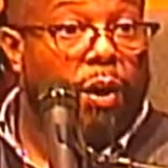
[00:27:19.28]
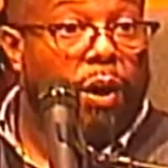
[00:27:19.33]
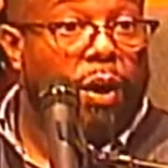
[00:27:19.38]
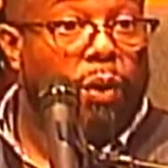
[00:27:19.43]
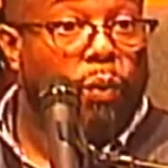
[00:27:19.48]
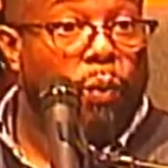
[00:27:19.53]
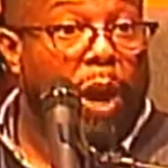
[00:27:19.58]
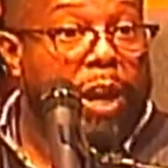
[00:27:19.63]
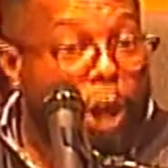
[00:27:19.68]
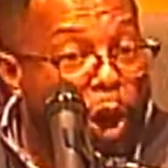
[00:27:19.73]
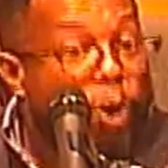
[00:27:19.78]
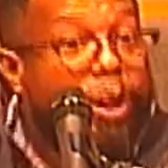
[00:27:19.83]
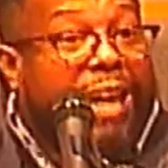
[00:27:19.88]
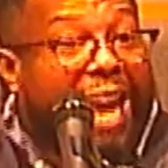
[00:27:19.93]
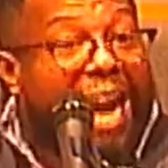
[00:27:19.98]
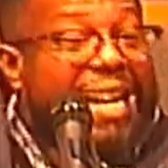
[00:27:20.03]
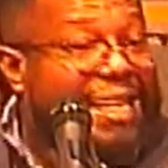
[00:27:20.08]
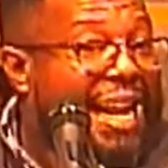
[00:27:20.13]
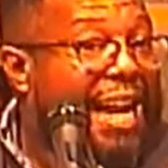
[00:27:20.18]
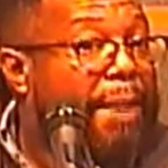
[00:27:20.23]
When you
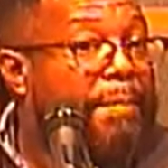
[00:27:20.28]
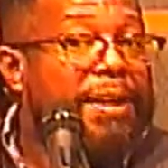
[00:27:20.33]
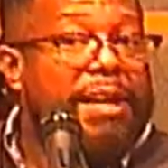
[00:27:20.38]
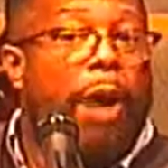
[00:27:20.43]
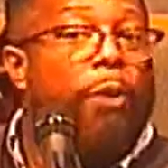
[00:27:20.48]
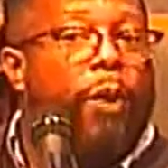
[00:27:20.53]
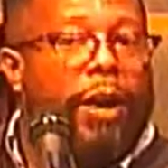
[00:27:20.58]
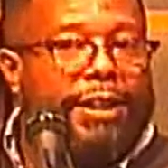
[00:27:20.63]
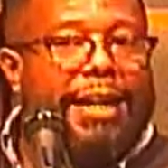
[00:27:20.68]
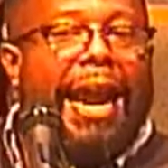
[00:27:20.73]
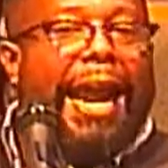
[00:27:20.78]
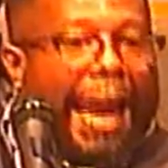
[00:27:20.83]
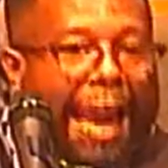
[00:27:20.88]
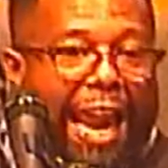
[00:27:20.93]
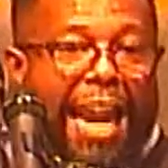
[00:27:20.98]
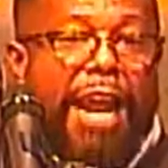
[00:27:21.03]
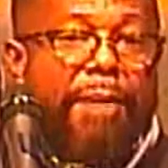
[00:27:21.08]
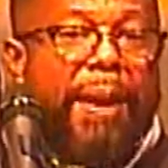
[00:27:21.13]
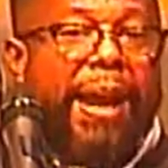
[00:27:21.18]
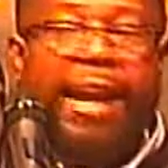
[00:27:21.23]
get that, the
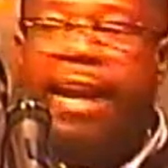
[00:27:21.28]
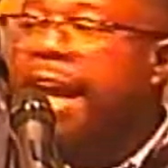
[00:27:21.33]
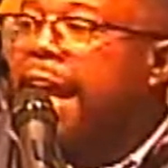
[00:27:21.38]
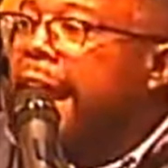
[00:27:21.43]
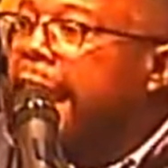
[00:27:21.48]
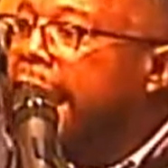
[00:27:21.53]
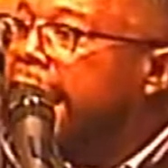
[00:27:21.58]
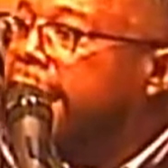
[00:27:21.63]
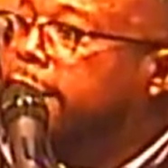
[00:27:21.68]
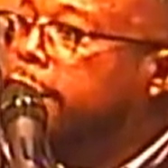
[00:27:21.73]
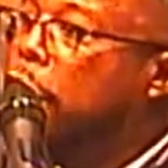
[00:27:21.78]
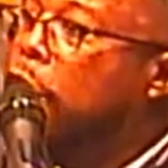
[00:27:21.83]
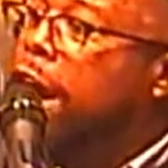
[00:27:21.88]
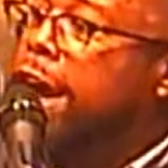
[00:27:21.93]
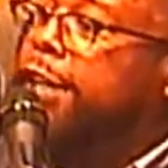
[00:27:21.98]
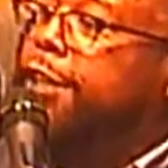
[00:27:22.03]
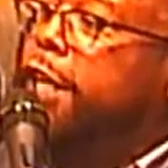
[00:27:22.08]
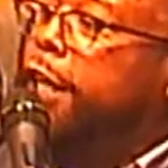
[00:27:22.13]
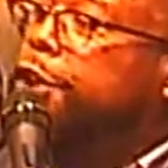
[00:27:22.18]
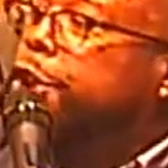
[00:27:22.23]
enemy is
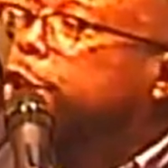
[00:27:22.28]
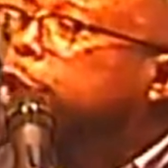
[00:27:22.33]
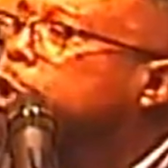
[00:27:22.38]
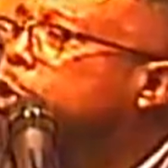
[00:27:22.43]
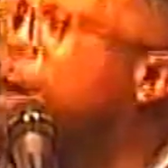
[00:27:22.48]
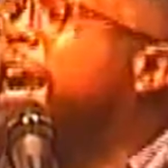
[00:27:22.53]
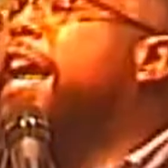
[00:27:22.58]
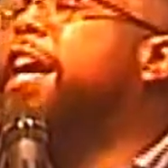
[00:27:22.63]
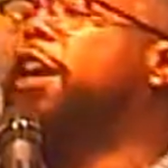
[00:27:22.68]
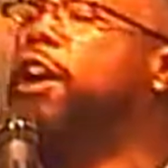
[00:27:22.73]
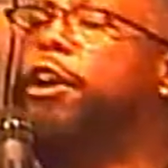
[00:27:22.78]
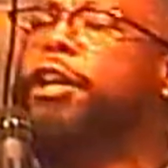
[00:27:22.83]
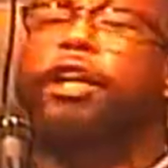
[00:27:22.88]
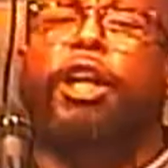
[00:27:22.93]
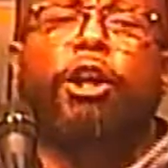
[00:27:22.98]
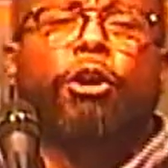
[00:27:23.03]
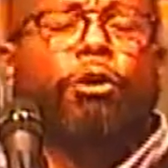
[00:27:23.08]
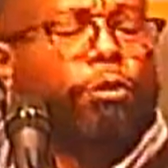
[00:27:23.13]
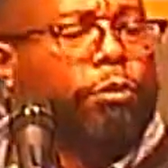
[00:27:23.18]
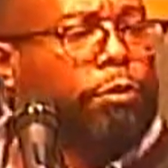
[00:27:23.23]
going to trigger you.